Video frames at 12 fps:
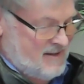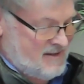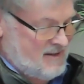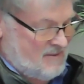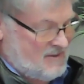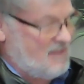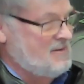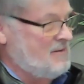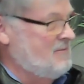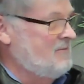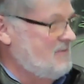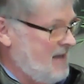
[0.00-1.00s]
sometimes
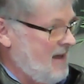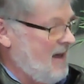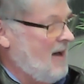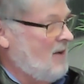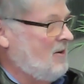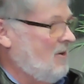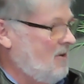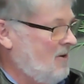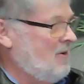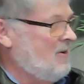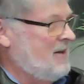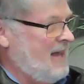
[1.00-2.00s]

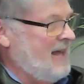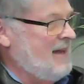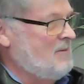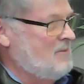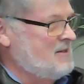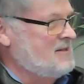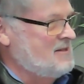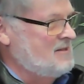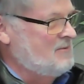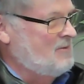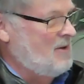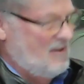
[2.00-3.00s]
alcohol or cannabis is
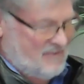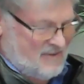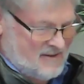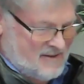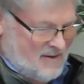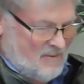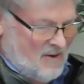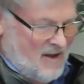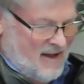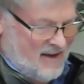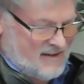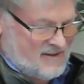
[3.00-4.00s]
involved in some way.